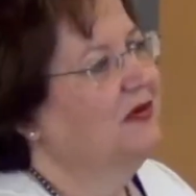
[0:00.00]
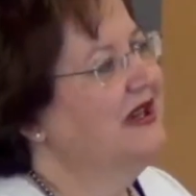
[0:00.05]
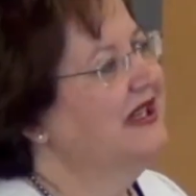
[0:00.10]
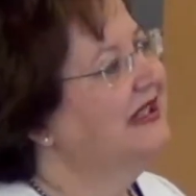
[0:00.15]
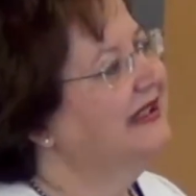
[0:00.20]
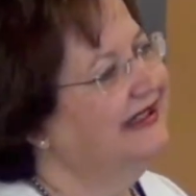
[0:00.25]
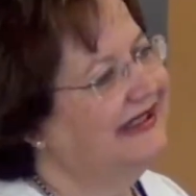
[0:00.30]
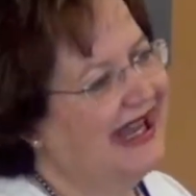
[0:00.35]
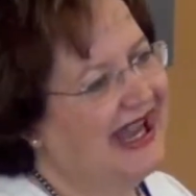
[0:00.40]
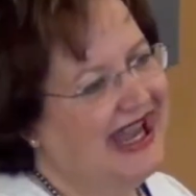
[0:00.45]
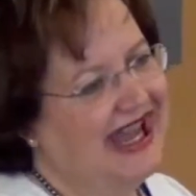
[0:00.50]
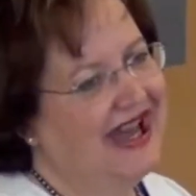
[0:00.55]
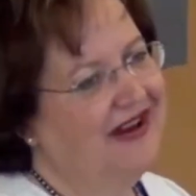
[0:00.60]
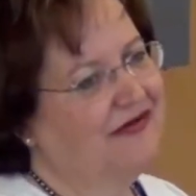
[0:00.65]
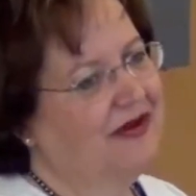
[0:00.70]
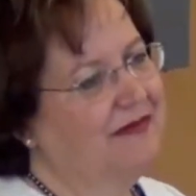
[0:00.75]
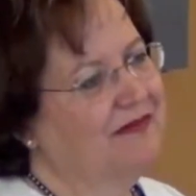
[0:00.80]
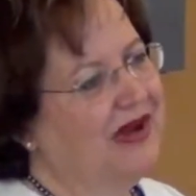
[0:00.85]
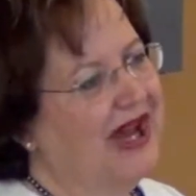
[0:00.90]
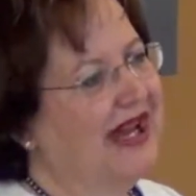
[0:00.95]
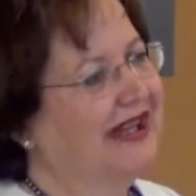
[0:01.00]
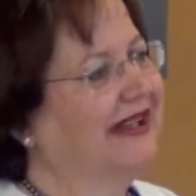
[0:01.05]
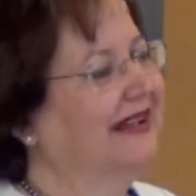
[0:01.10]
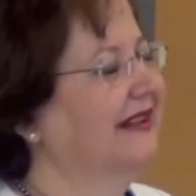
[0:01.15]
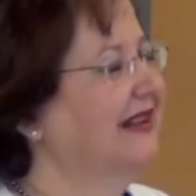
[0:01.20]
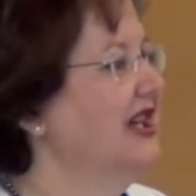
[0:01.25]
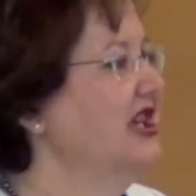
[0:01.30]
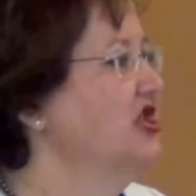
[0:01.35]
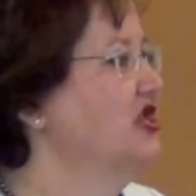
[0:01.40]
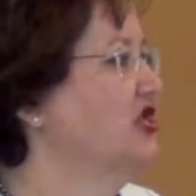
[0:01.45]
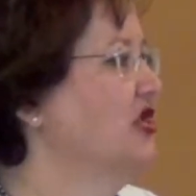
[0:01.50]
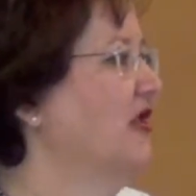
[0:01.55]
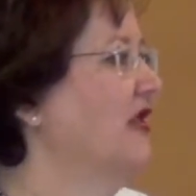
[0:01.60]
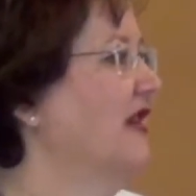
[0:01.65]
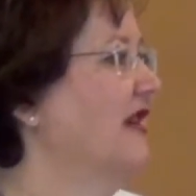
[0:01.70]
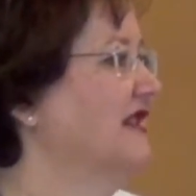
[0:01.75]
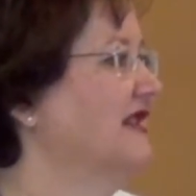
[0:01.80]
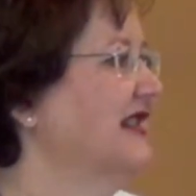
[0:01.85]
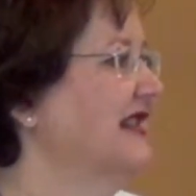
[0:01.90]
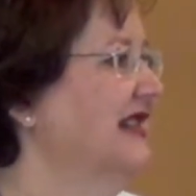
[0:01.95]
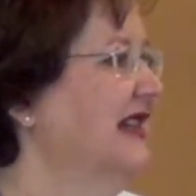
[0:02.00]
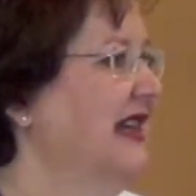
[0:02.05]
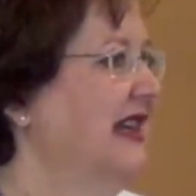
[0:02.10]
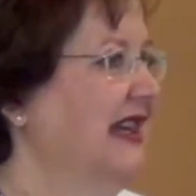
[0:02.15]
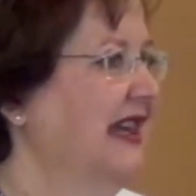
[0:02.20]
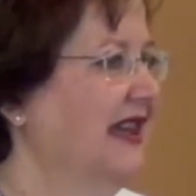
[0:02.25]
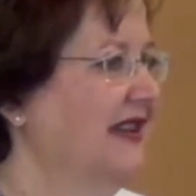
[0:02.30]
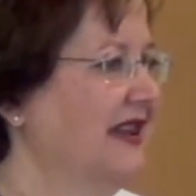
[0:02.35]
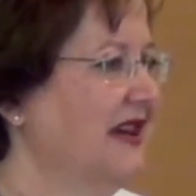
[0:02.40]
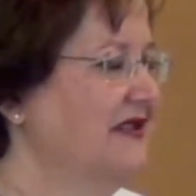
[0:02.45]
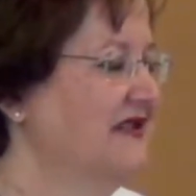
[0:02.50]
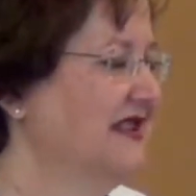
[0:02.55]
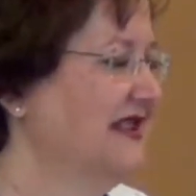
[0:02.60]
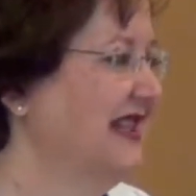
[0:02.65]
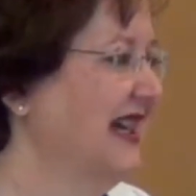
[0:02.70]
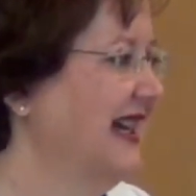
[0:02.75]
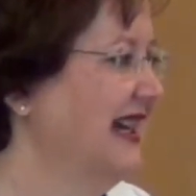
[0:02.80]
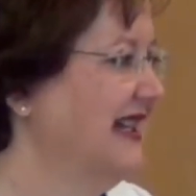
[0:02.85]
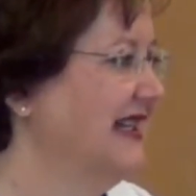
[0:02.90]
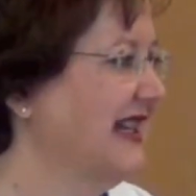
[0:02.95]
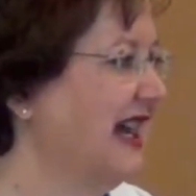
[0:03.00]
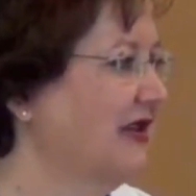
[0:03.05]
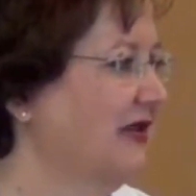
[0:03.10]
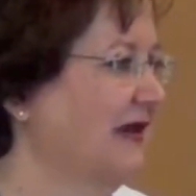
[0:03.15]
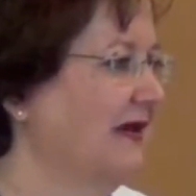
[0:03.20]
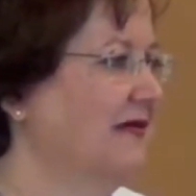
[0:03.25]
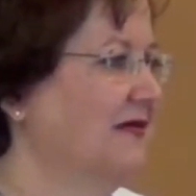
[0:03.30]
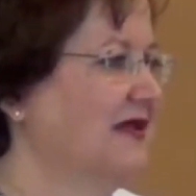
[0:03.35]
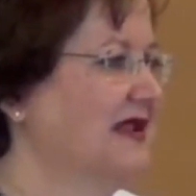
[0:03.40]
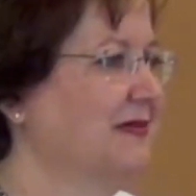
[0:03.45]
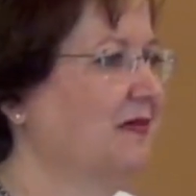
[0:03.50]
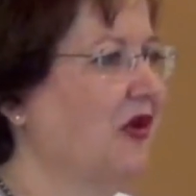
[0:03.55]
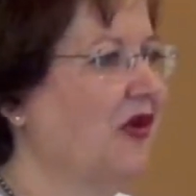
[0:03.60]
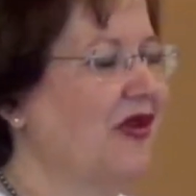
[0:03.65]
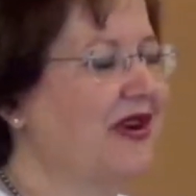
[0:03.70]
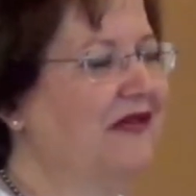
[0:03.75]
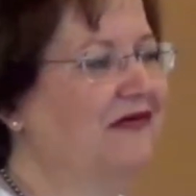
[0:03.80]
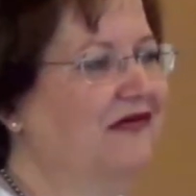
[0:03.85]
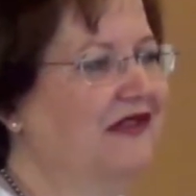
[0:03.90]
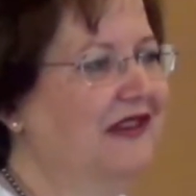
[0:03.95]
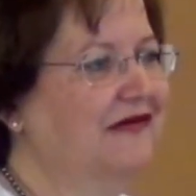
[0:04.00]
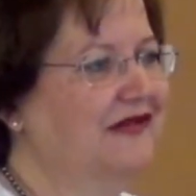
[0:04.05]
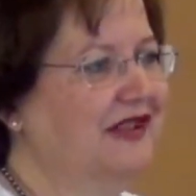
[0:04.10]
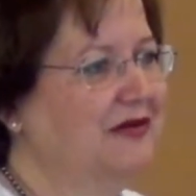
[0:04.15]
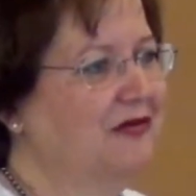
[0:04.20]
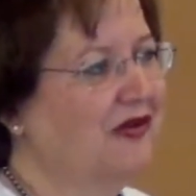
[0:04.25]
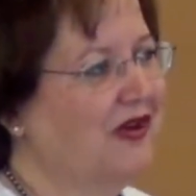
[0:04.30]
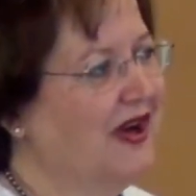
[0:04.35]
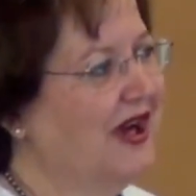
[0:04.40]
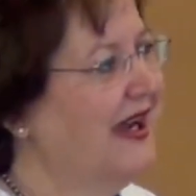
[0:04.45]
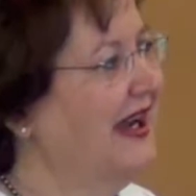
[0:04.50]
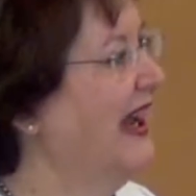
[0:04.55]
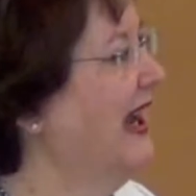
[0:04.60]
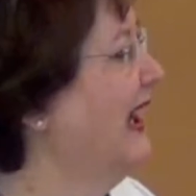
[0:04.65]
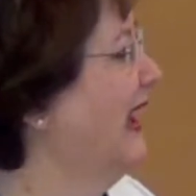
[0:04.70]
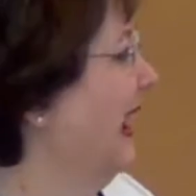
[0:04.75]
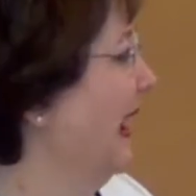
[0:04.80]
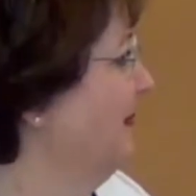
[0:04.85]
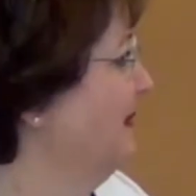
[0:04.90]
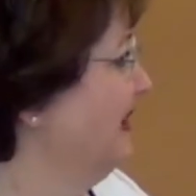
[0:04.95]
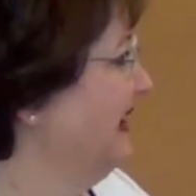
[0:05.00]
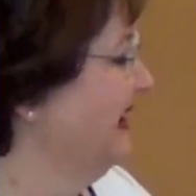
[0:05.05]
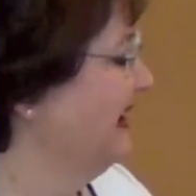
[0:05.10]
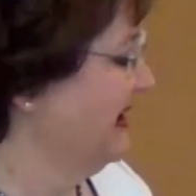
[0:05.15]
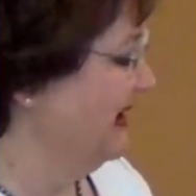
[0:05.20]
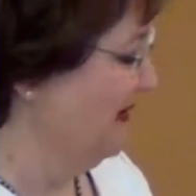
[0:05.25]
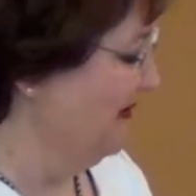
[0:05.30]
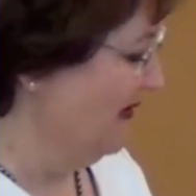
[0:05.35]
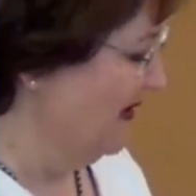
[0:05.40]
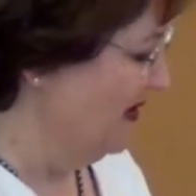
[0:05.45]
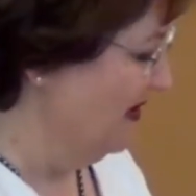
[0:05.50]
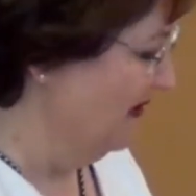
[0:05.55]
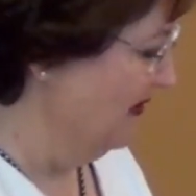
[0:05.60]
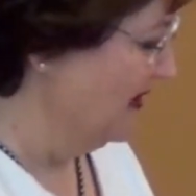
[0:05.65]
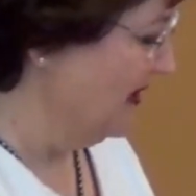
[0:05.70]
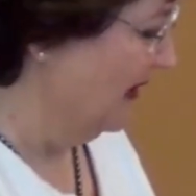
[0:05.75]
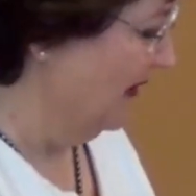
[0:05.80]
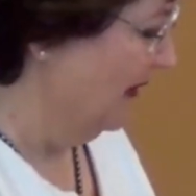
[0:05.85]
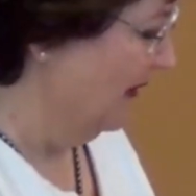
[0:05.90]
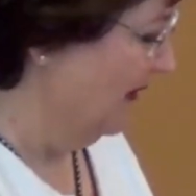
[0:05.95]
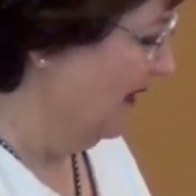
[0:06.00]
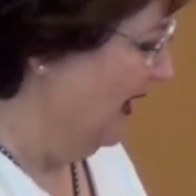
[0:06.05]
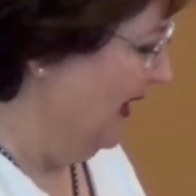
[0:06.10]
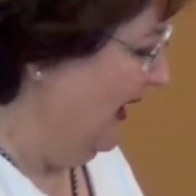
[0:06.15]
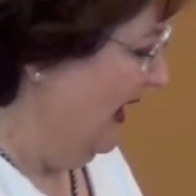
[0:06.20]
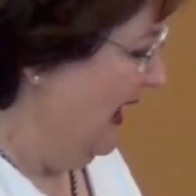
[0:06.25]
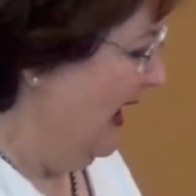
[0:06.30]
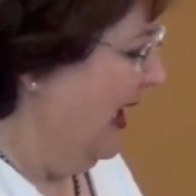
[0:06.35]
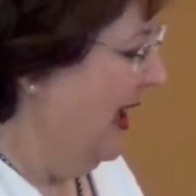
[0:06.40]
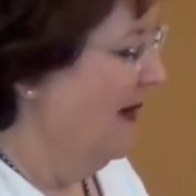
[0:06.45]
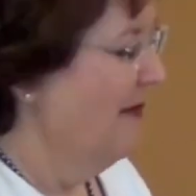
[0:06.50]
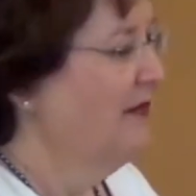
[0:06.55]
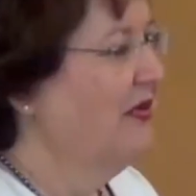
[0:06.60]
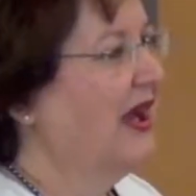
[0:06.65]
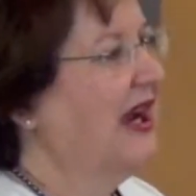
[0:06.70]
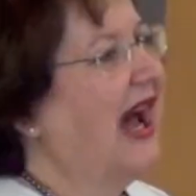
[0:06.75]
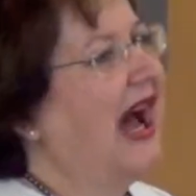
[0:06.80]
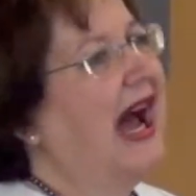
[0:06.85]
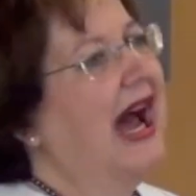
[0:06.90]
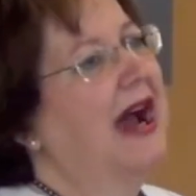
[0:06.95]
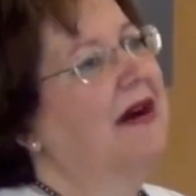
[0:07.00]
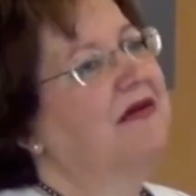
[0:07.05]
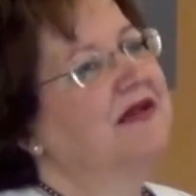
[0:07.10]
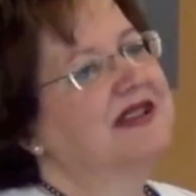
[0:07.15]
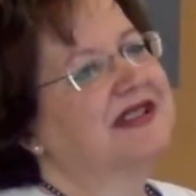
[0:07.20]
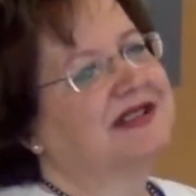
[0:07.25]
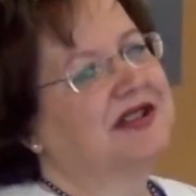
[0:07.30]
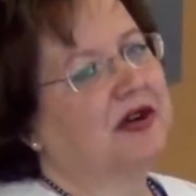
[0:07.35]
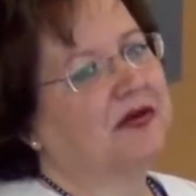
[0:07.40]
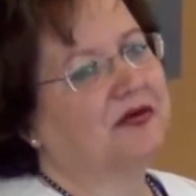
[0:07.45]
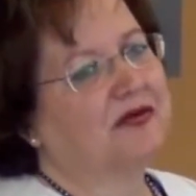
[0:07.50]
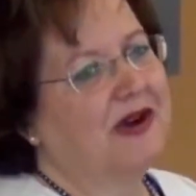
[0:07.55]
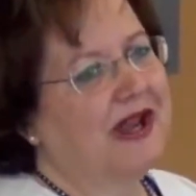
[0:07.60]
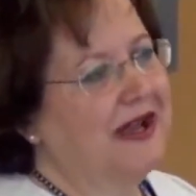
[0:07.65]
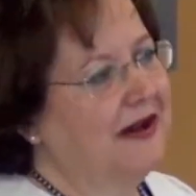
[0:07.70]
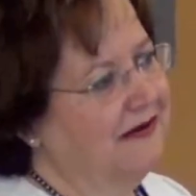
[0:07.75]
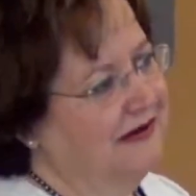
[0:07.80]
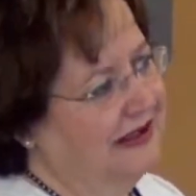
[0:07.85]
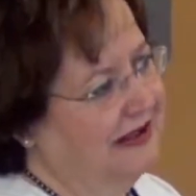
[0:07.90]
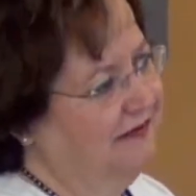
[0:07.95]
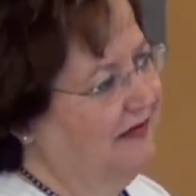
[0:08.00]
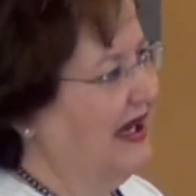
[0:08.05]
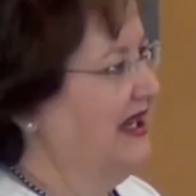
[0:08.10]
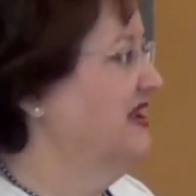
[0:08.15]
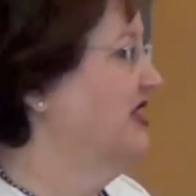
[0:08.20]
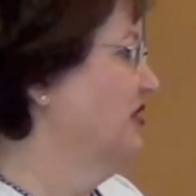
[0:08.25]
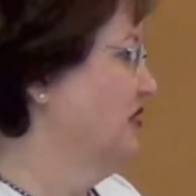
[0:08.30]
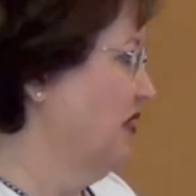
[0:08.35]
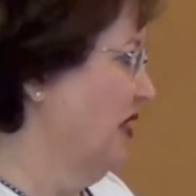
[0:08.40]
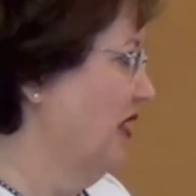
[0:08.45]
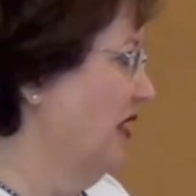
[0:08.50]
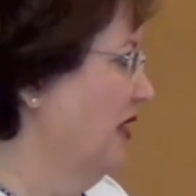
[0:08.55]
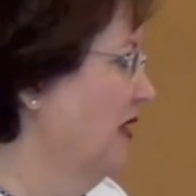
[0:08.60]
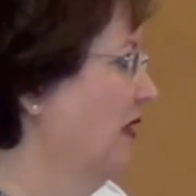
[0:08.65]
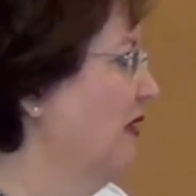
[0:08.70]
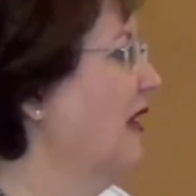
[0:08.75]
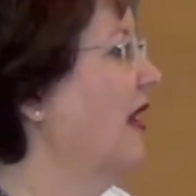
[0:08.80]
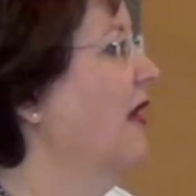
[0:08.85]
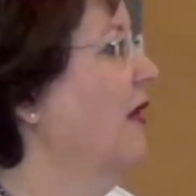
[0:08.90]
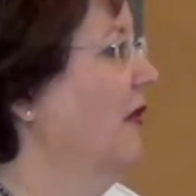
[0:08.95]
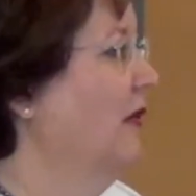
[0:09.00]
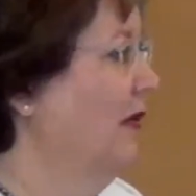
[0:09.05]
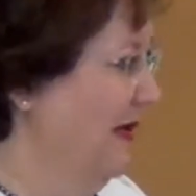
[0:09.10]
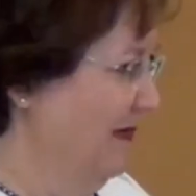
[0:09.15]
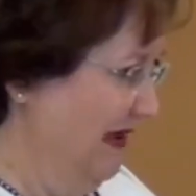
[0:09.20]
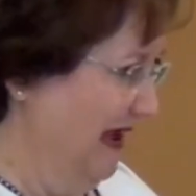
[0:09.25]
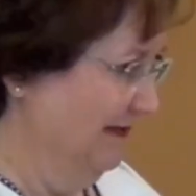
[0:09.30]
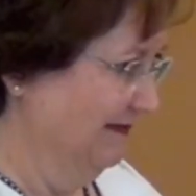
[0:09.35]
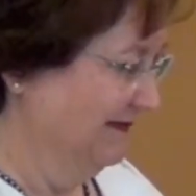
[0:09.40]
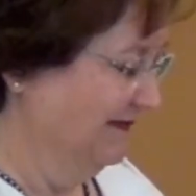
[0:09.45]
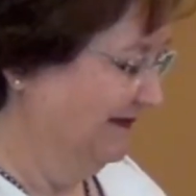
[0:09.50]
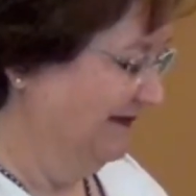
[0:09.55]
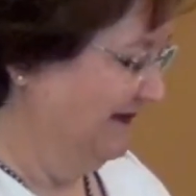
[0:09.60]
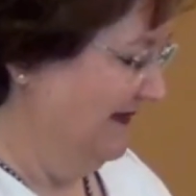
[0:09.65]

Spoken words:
We didn't have them back in Lake Charles in those days. I was born in 51. I'm 61 years old. But I was surrounded by strong women.